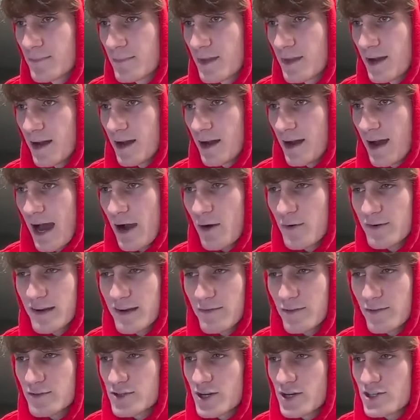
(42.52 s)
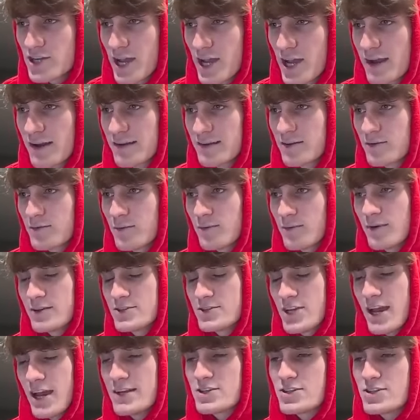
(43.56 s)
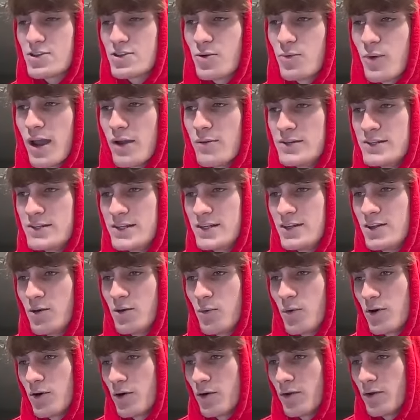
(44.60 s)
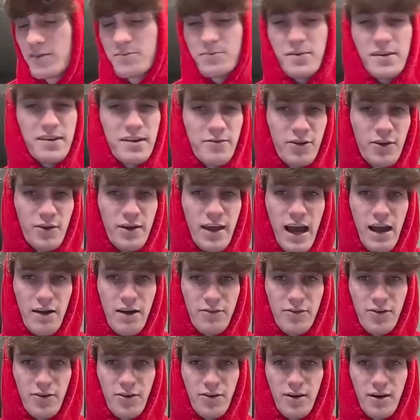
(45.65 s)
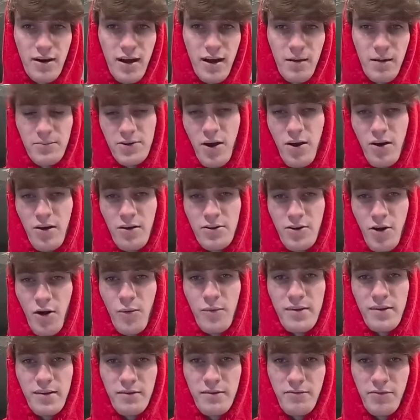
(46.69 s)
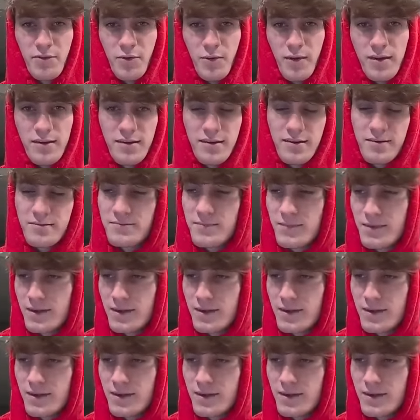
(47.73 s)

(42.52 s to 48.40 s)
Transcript: how has evolution changed the way we see the world, specifically after Darwin's influence?